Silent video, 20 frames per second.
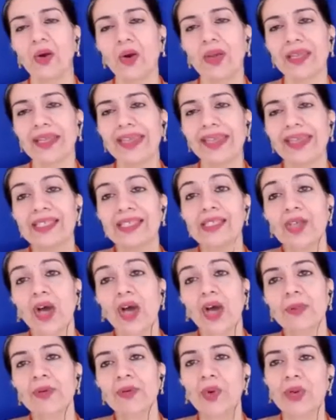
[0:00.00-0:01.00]
Okay,
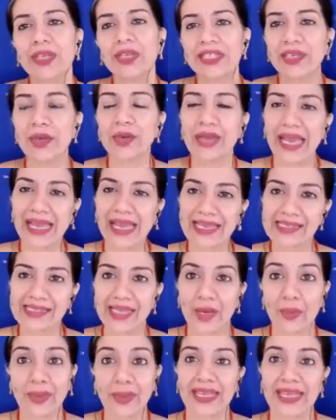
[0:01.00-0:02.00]
stop rolling your eyes
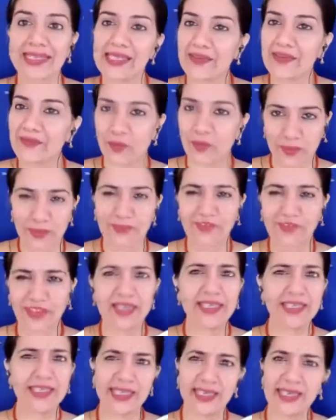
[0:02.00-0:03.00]
now when I say
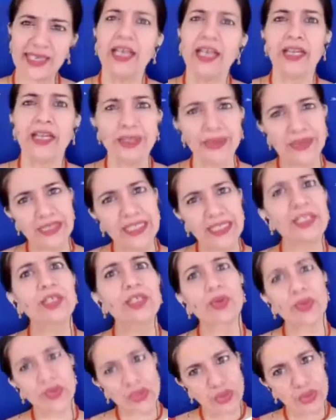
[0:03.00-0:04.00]
fairy tale. Do you think
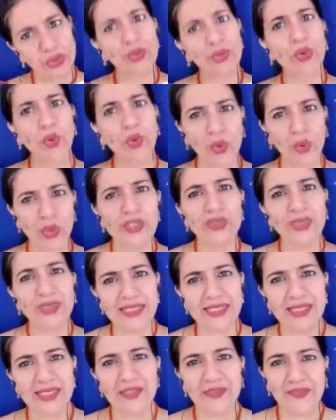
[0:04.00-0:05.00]
you're too old to
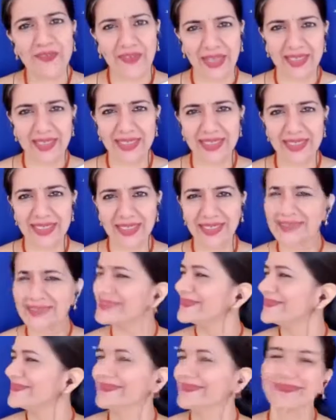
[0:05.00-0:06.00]
listen to fairy
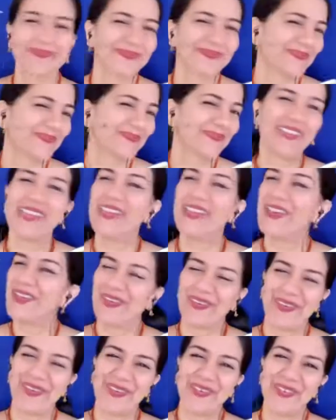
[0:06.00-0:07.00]
tales?
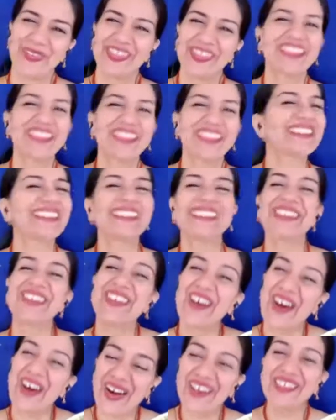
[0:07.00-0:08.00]
No, this is
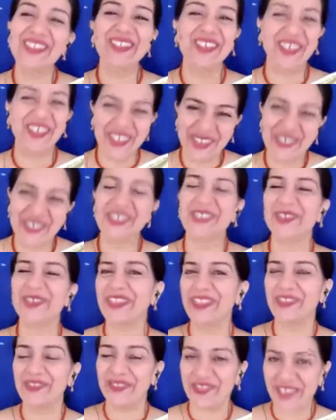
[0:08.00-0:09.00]
not your
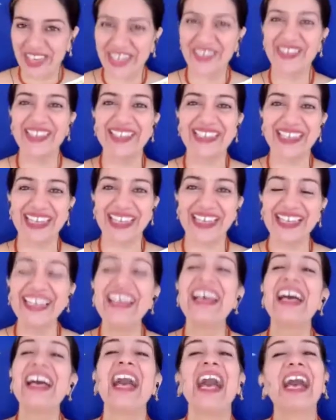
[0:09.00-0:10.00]
usual fairy
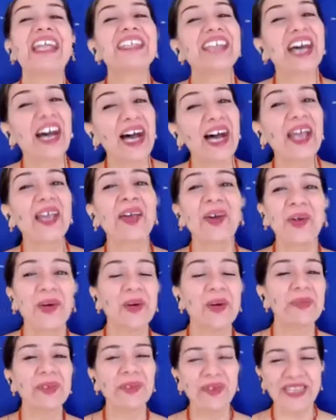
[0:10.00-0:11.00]
tale, and I
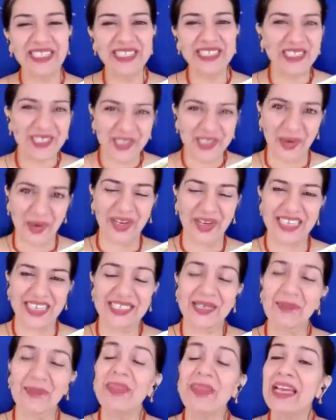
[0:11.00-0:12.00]
hope you enjoy
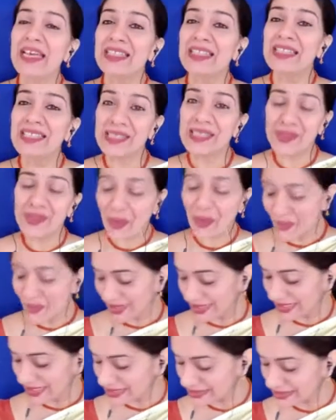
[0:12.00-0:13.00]
it. The
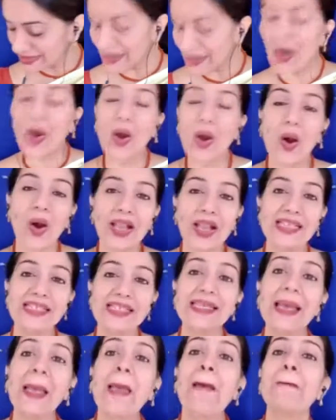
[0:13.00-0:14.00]
story is
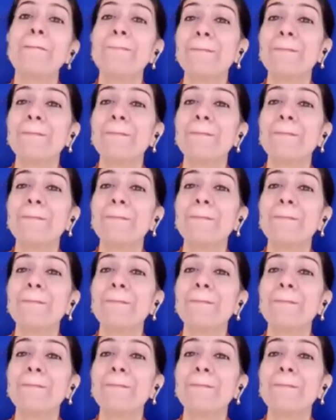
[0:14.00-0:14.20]
called